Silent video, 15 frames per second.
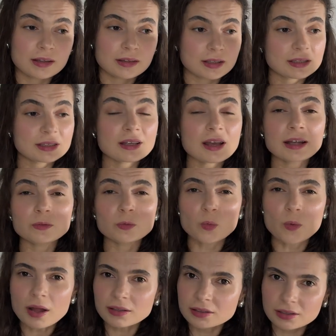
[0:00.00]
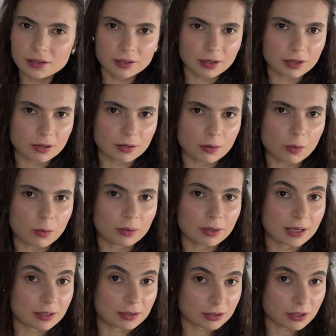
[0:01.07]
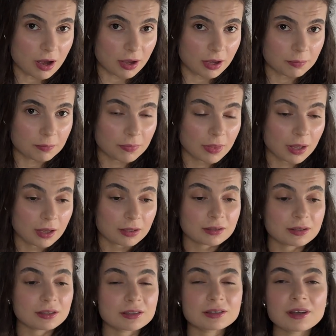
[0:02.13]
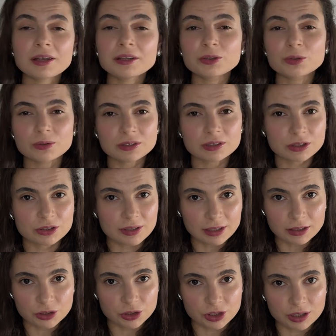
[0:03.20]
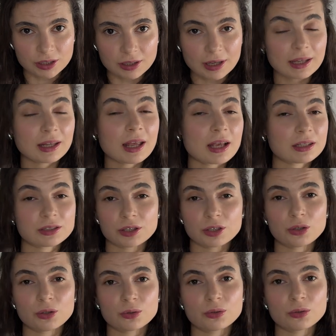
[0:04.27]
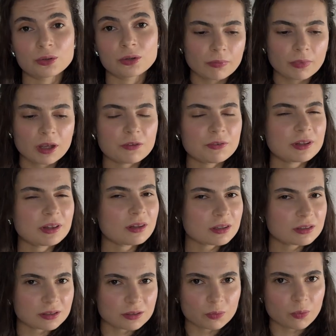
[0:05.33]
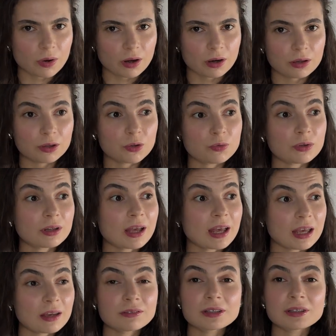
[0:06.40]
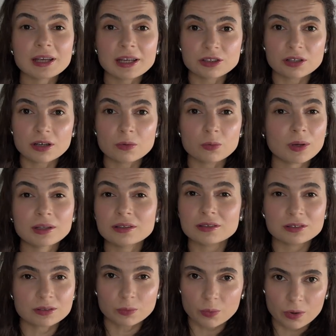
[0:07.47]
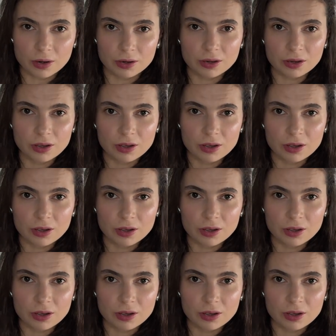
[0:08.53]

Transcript: Decide one clear goal at a time, design your strategy, and execute. If it doesn't work, you will have the data what doesn't work,